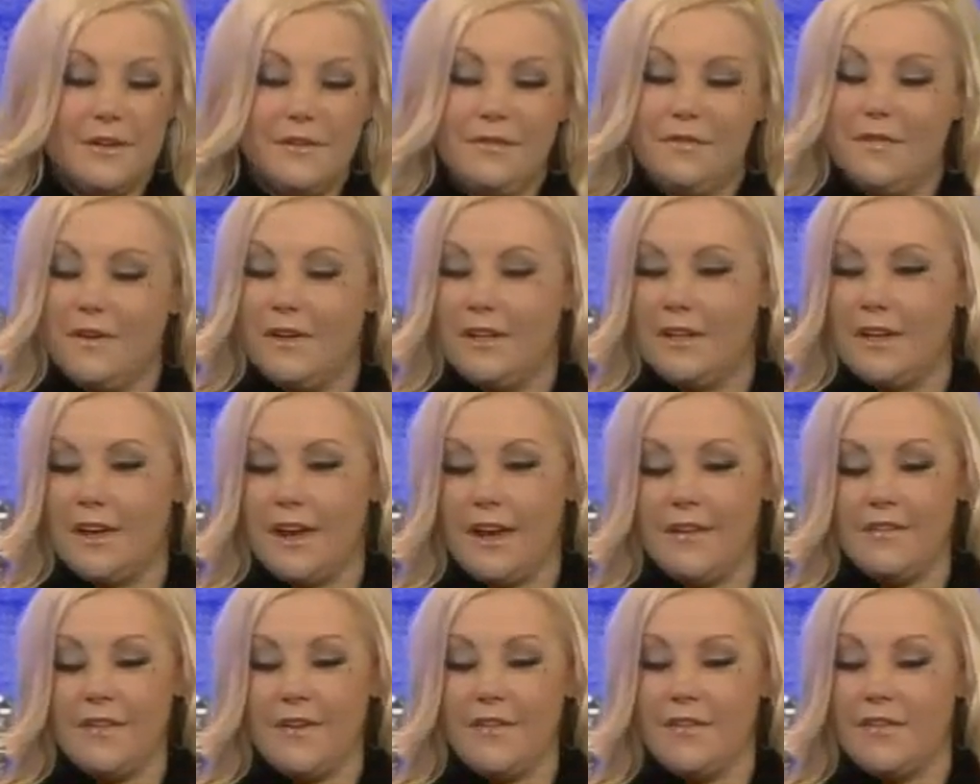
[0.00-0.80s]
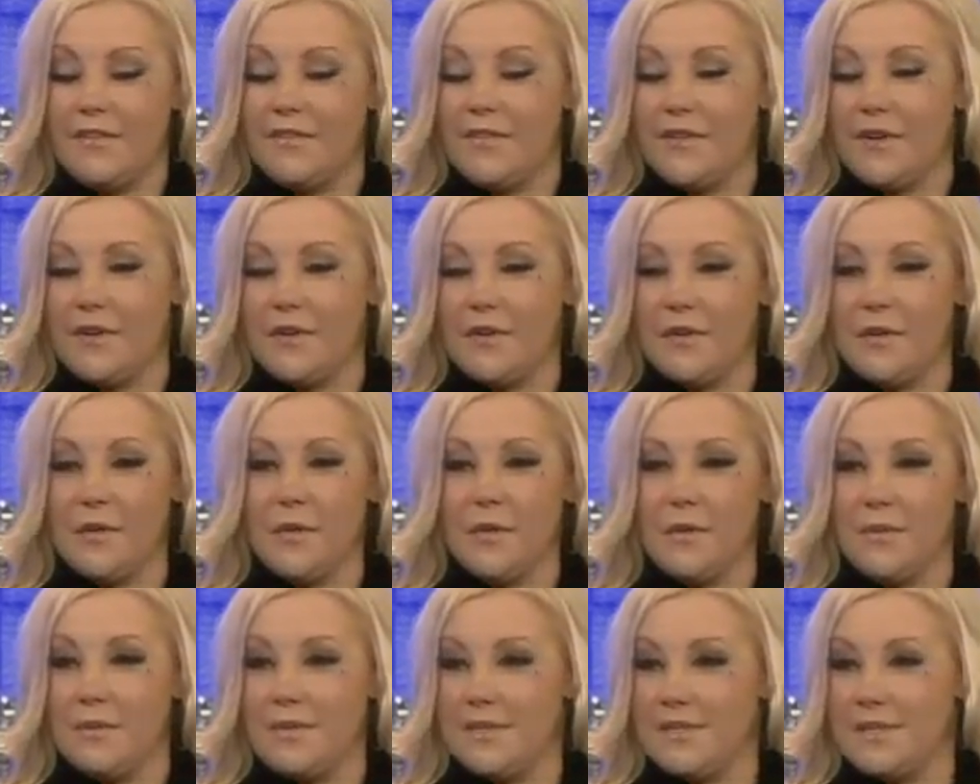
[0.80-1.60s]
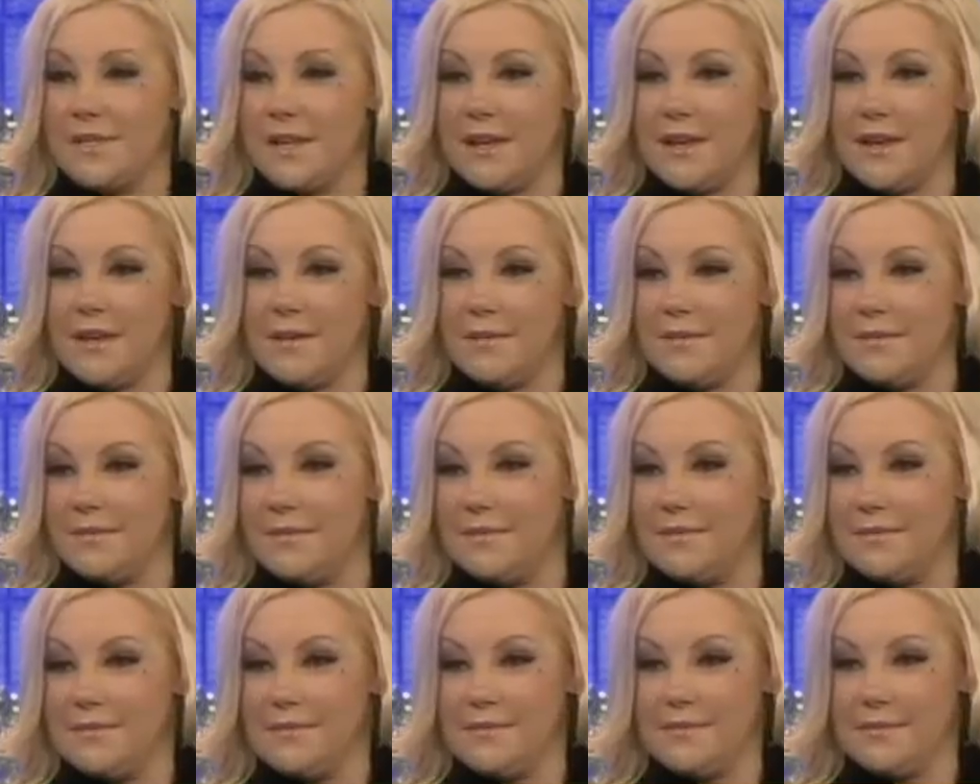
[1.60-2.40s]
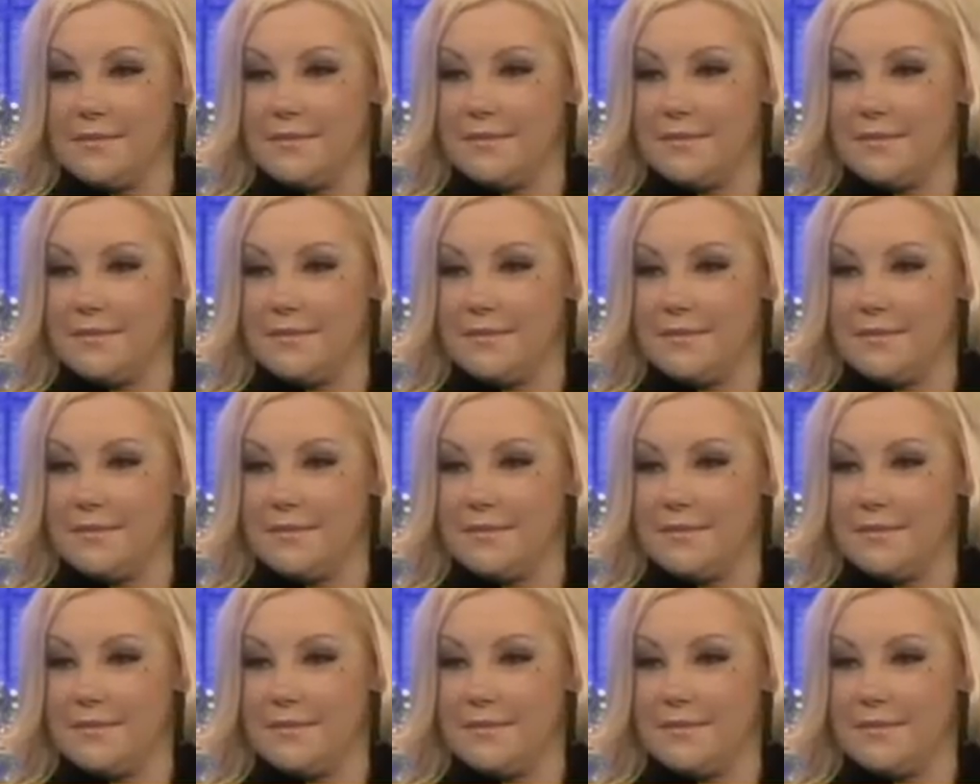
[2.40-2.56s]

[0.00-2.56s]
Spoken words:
That's all funny. I've never even heard of the woman's name.